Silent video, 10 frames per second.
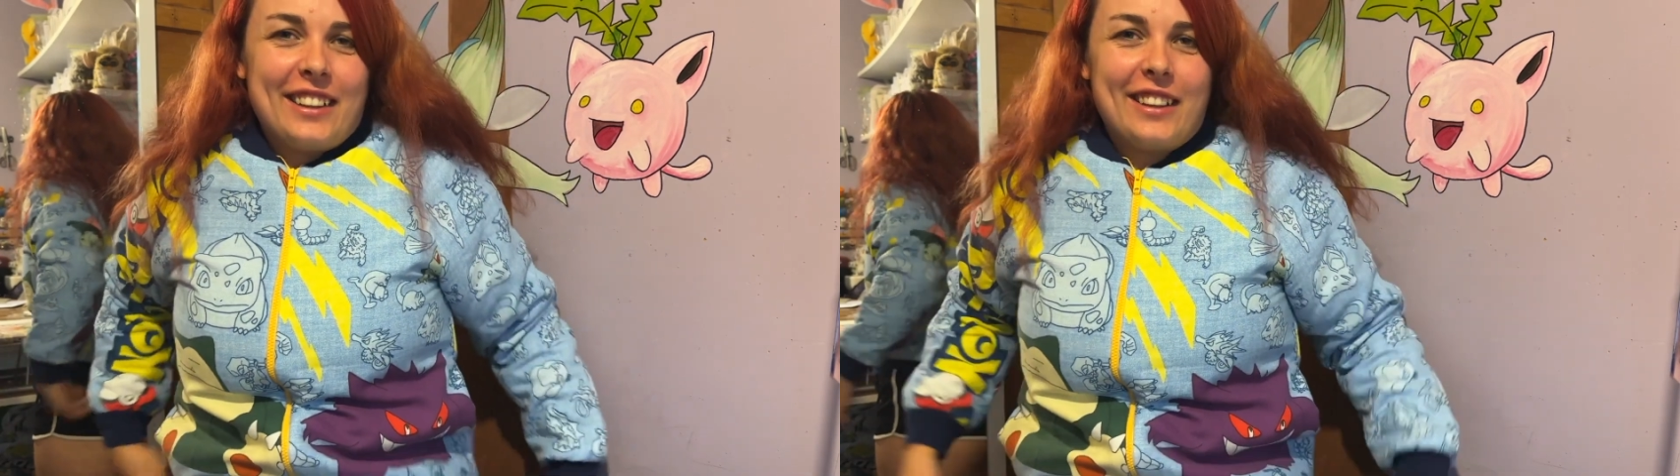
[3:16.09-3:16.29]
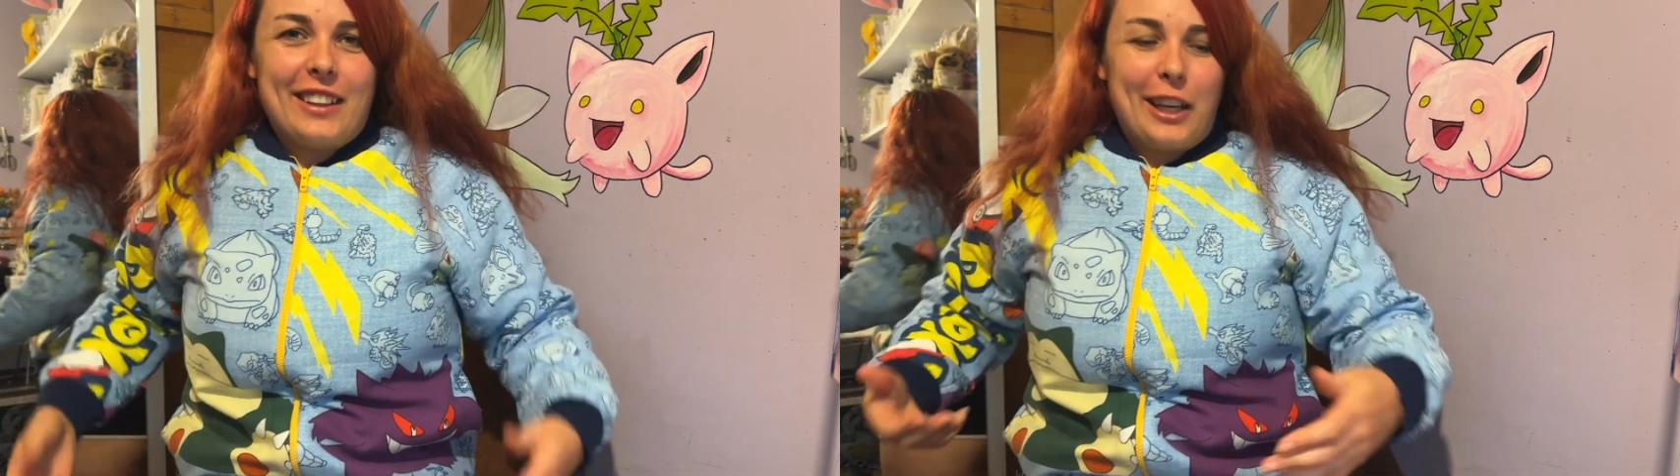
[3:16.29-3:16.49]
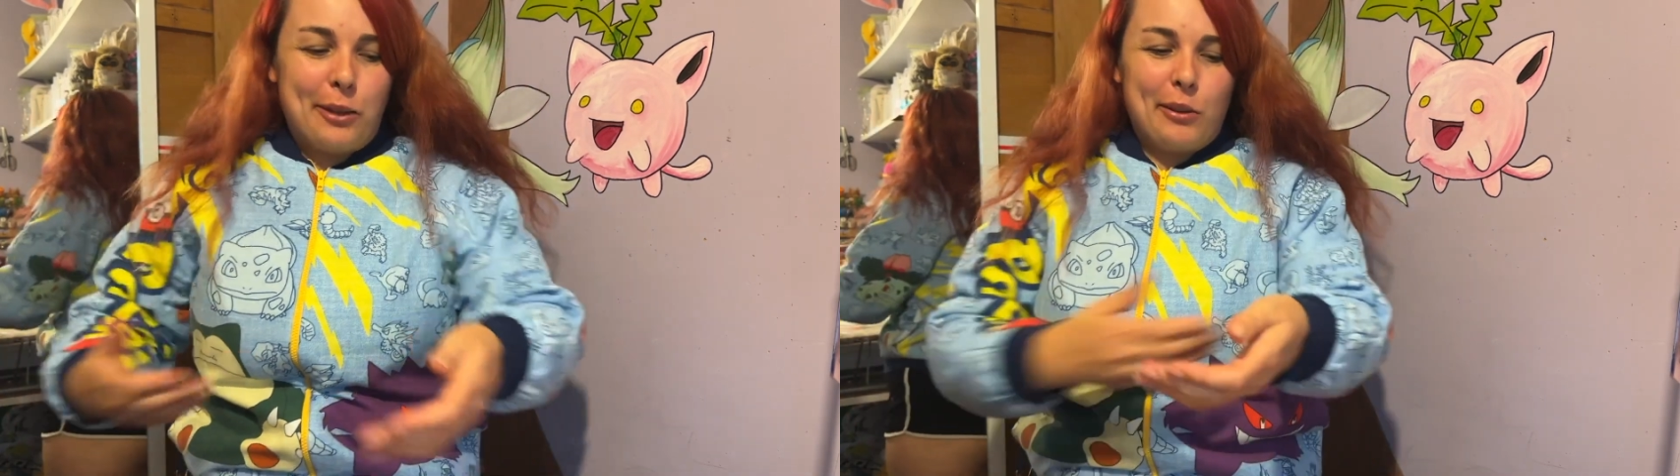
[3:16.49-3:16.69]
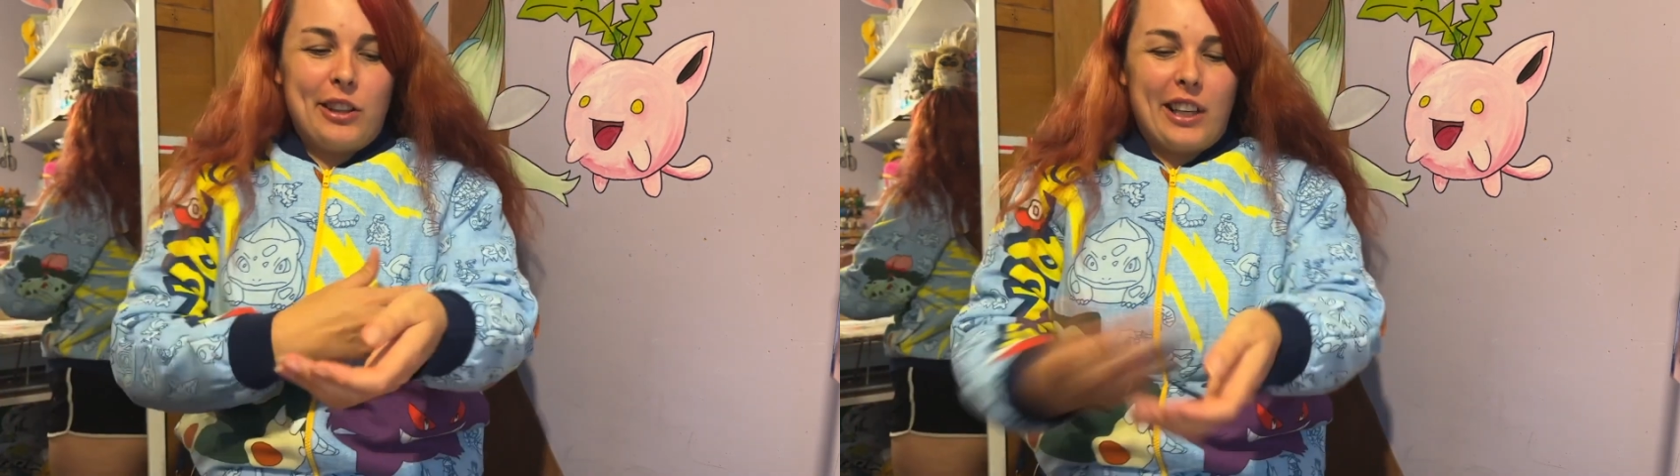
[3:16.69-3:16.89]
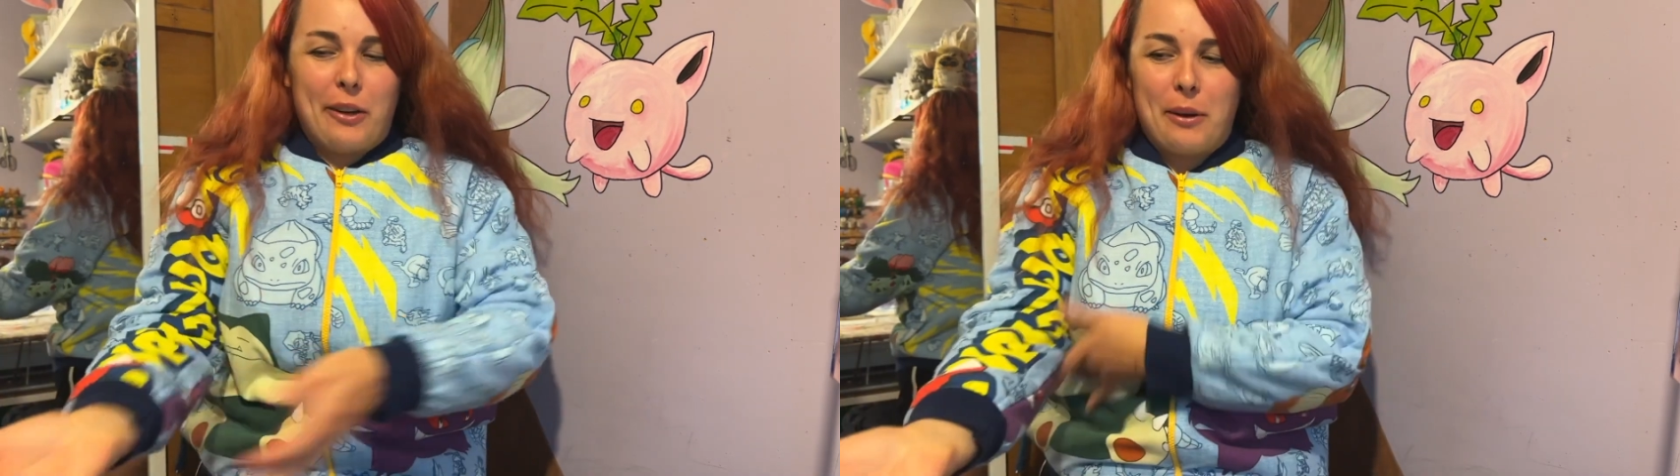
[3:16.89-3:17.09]
the same as
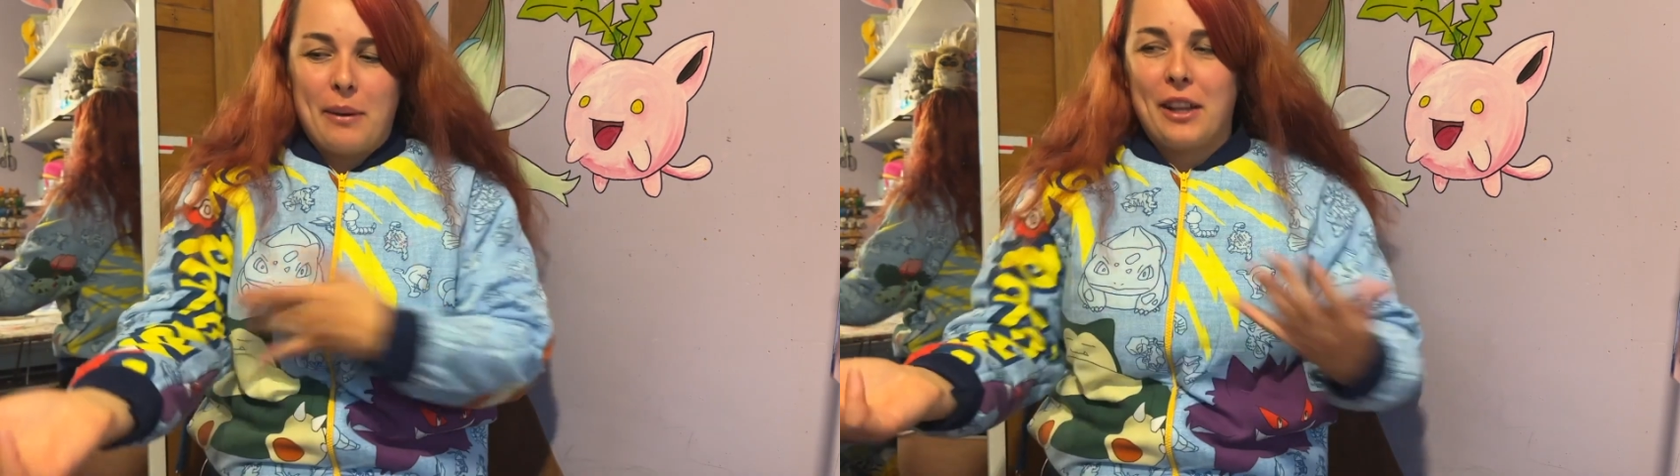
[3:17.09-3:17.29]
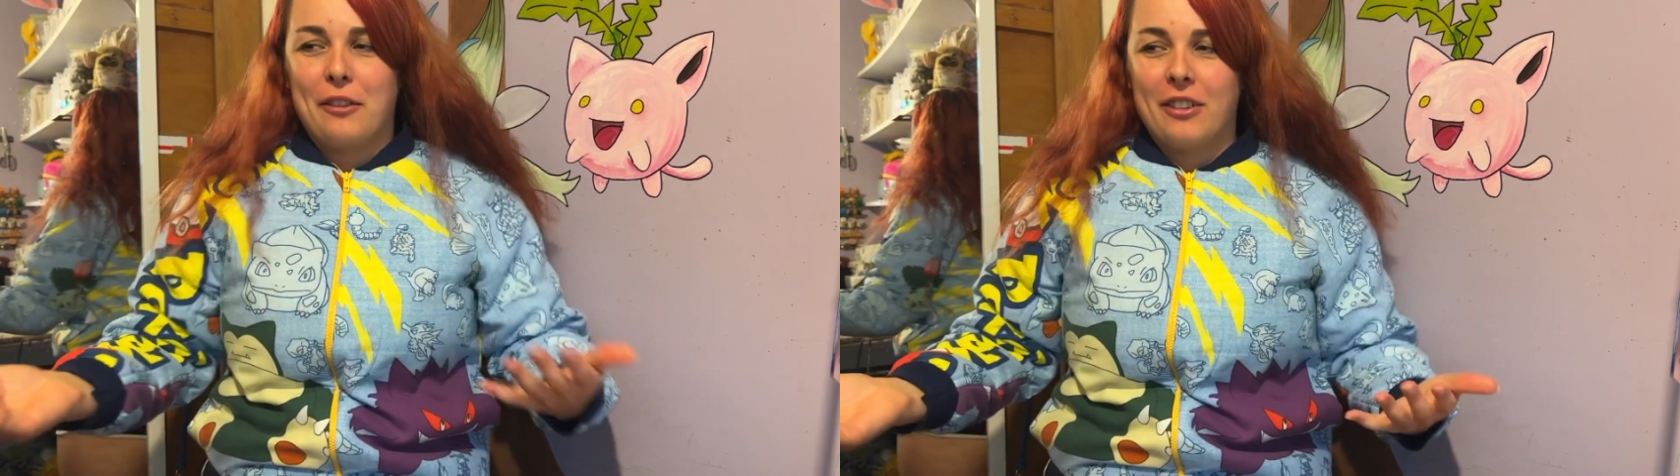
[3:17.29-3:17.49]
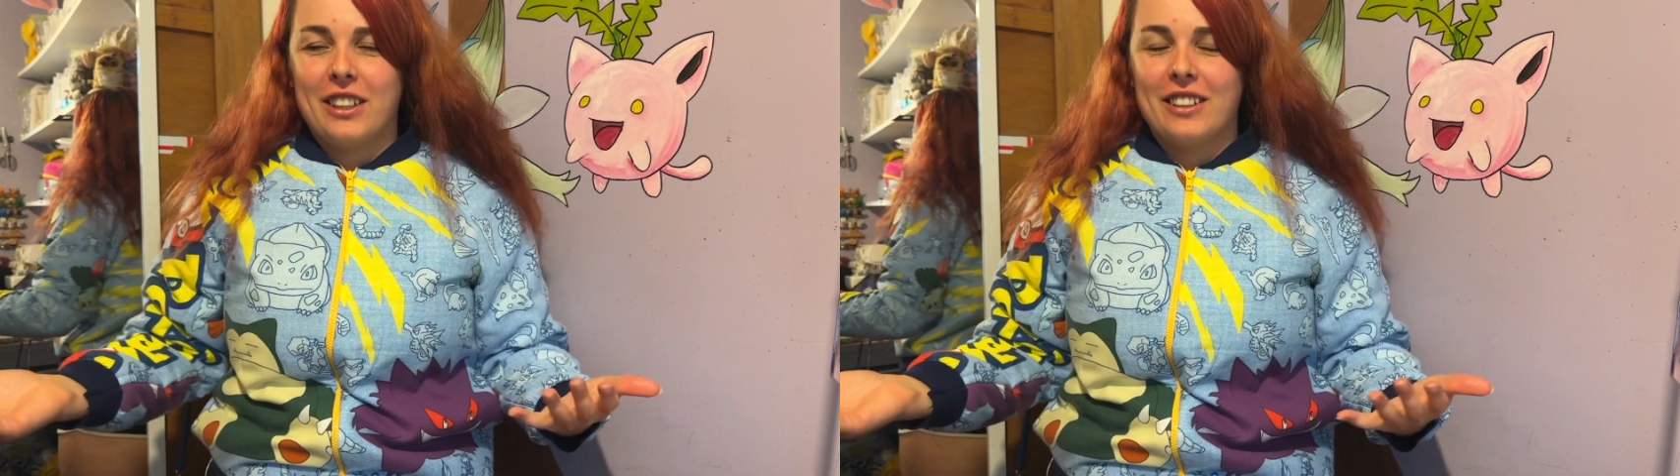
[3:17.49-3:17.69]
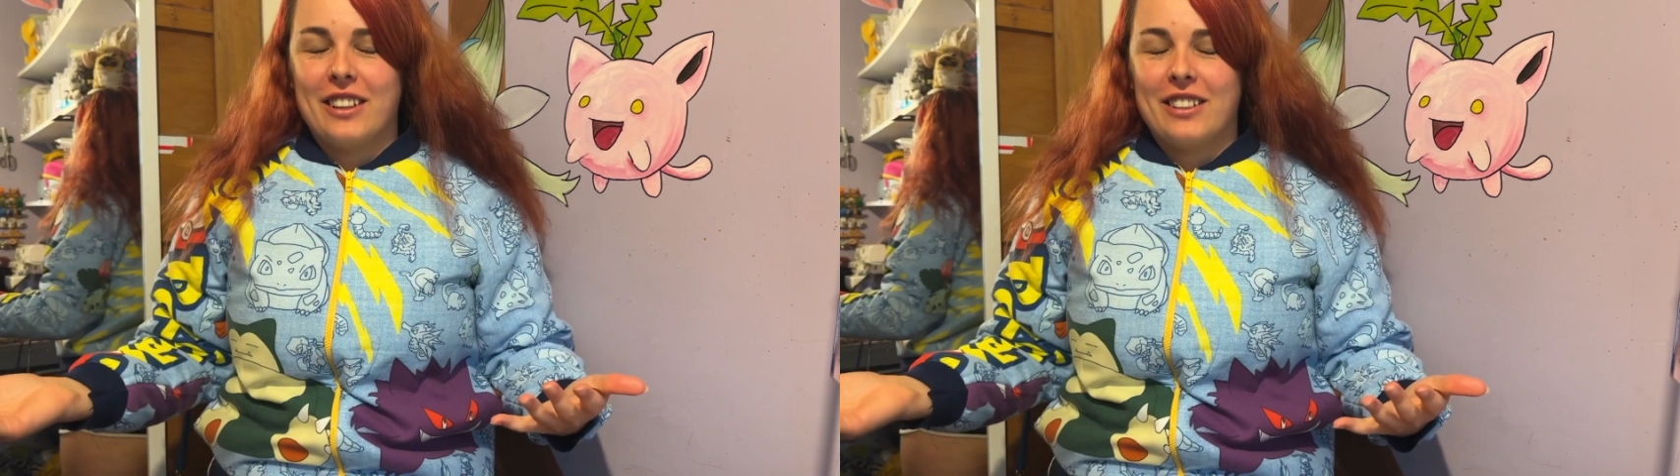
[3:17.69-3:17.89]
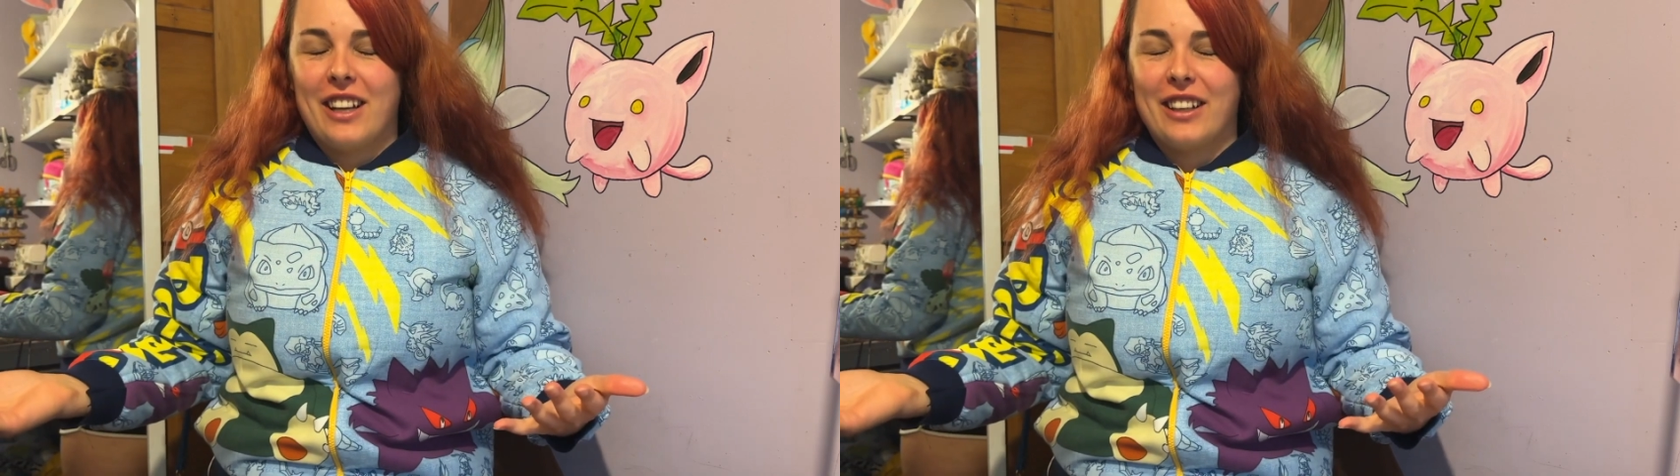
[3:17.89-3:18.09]
how I made the rest of
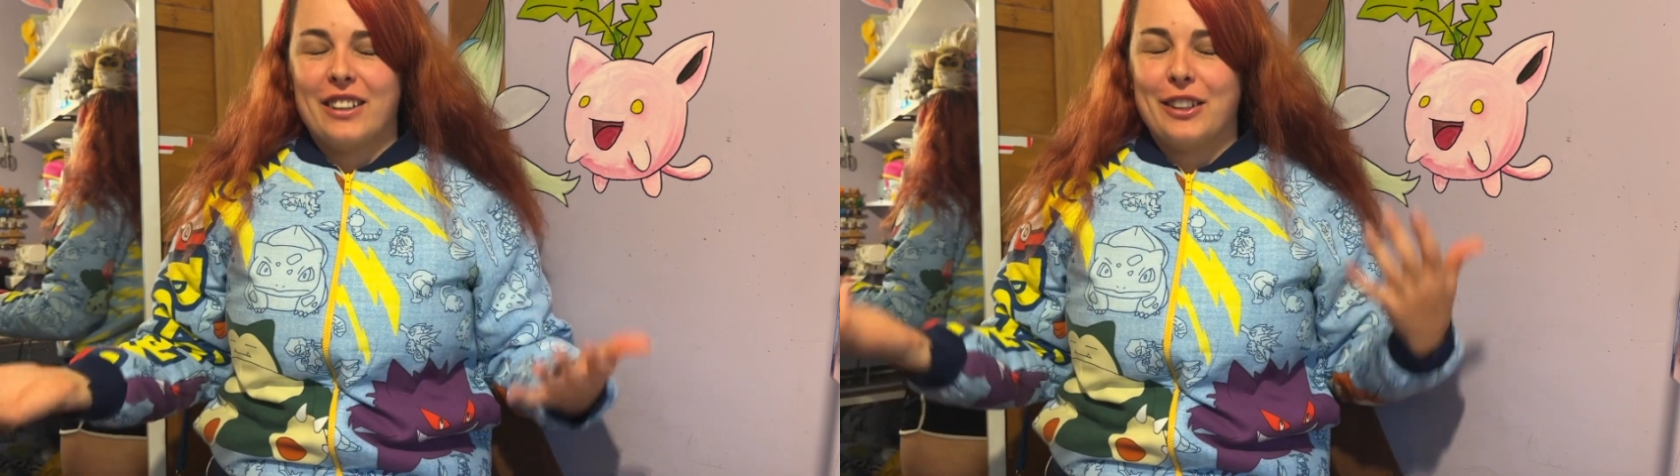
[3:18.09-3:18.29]
the jacket,